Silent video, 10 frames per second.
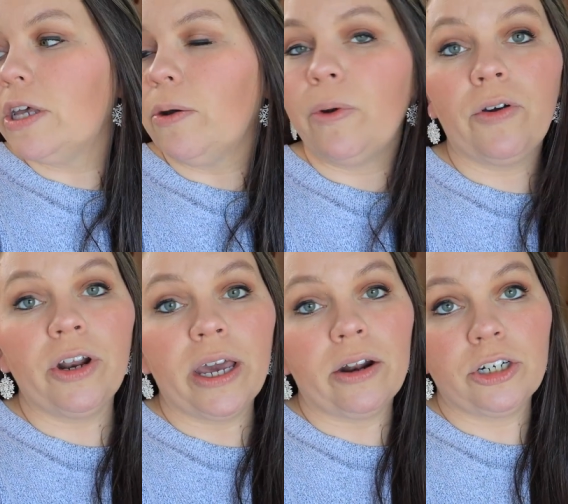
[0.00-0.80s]
So we've
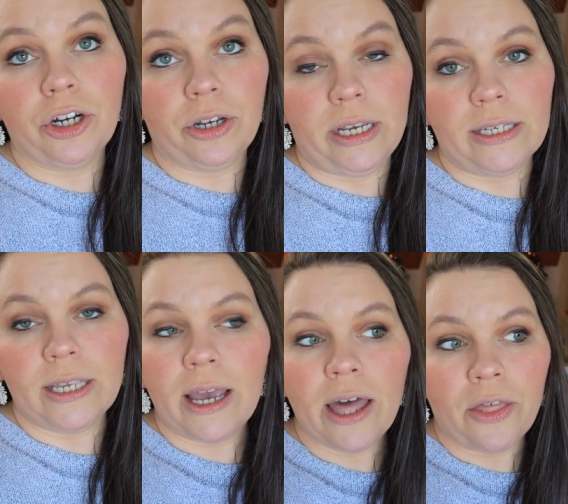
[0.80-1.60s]
already got our
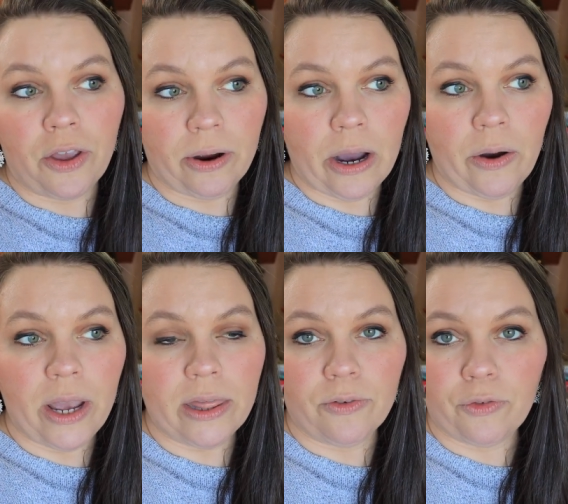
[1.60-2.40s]
turkeys. They're out
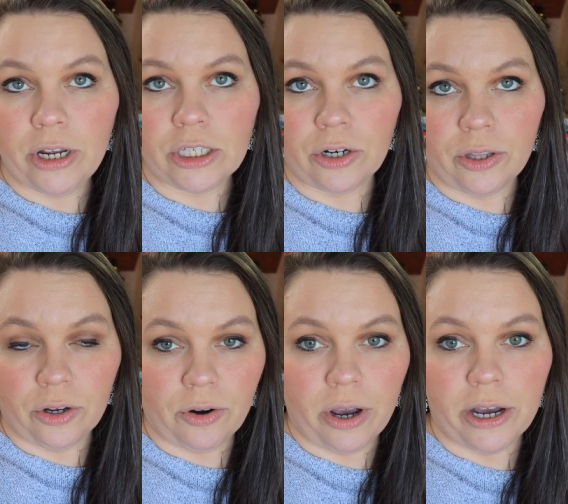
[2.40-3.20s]
in the freezer in
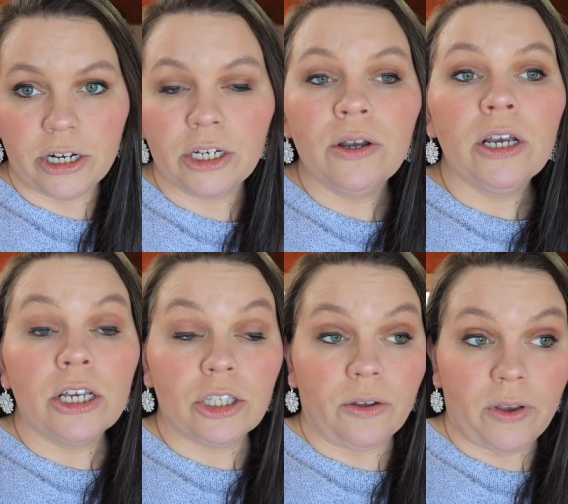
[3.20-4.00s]
the garage.
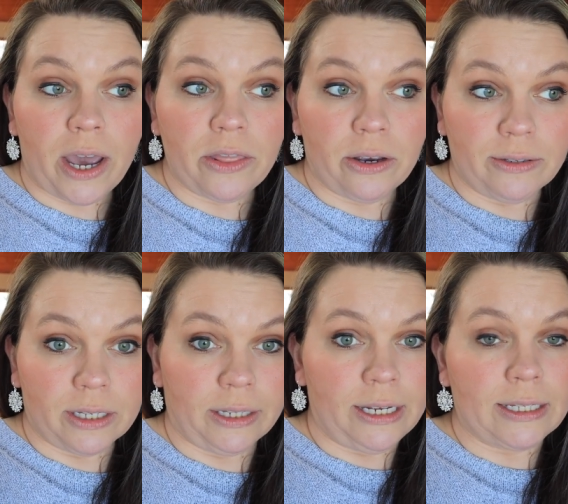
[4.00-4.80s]
So I've got those
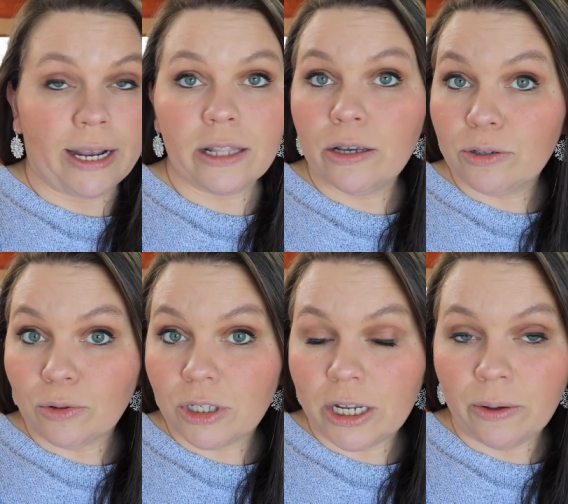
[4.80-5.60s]
at least. I got those
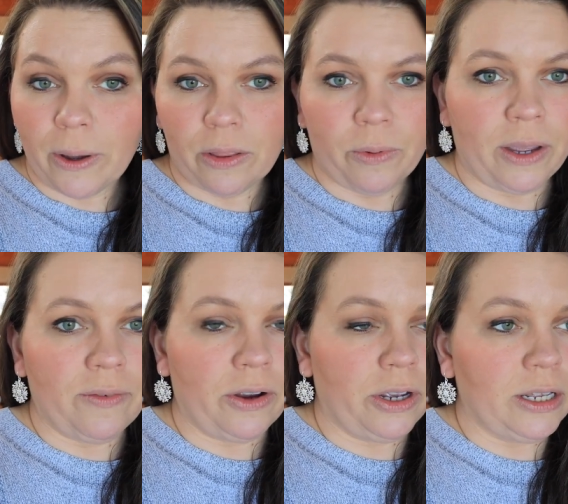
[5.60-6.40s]
on sale, by the way.
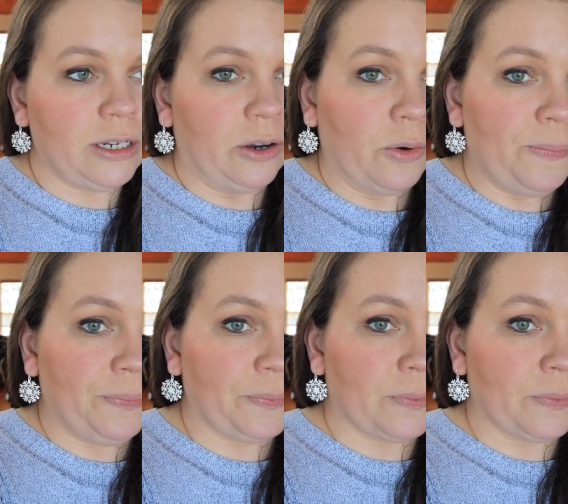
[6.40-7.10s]
Very good deal.